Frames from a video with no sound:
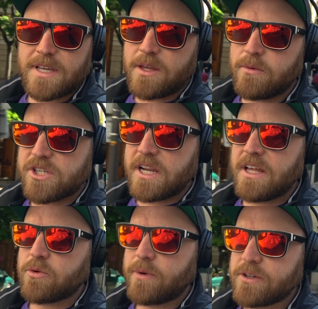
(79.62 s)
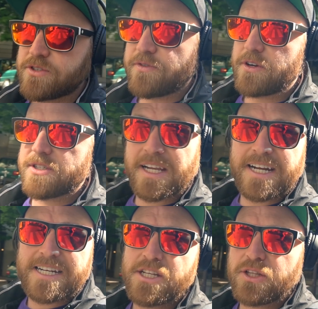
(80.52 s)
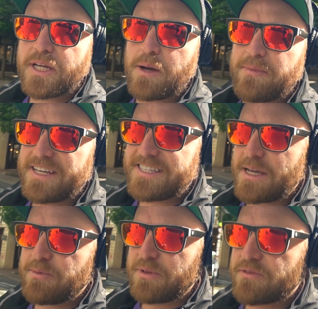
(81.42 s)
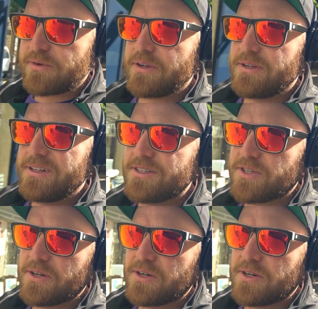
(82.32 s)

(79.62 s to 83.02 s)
I think we should hit the riddles first, and I need to look up an example of riddles.